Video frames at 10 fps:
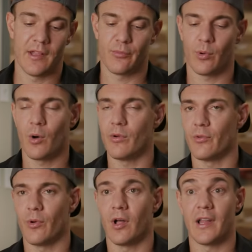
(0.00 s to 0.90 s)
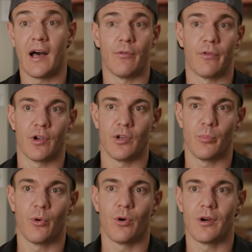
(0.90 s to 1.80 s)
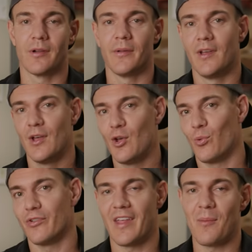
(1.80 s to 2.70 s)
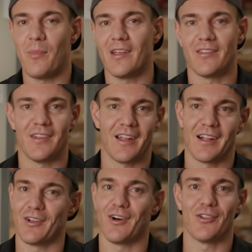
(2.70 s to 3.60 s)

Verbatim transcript: this will always allow for a good pour, which then makes it like the